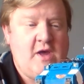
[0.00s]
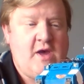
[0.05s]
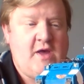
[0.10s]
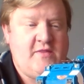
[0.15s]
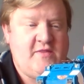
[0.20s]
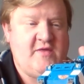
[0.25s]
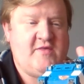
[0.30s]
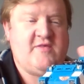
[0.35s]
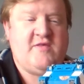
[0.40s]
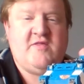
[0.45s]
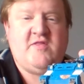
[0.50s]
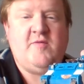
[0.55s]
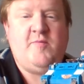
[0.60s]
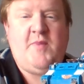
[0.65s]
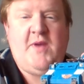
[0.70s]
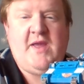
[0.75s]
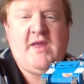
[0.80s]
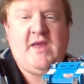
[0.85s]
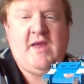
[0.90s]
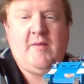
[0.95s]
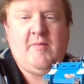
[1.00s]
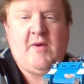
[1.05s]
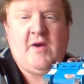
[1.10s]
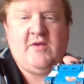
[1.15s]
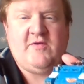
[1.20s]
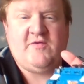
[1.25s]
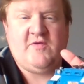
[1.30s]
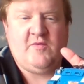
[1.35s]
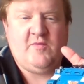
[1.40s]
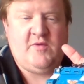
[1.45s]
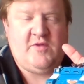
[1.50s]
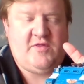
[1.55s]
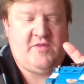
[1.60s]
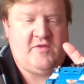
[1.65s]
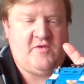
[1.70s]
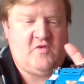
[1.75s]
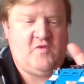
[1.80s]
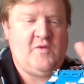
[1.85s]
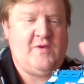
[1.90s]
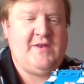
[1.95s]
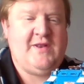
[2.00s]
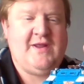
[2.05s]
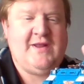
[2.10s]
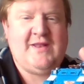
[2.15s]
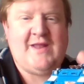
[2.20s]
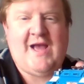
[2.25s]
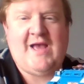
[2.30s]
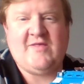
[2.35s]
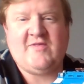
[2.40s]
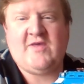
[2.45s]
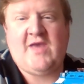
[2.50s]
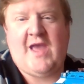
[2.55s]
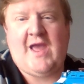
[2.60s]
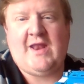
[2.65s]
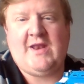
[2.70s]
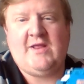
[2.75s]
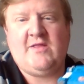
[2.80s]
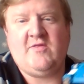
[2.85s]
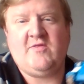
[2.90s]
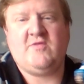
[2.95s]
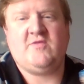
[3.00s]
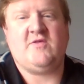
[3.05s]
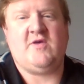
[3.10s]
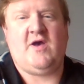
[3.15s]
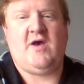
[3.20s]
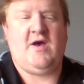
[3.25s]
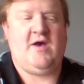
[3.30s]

This is the big game hunter with the twin link las cannons,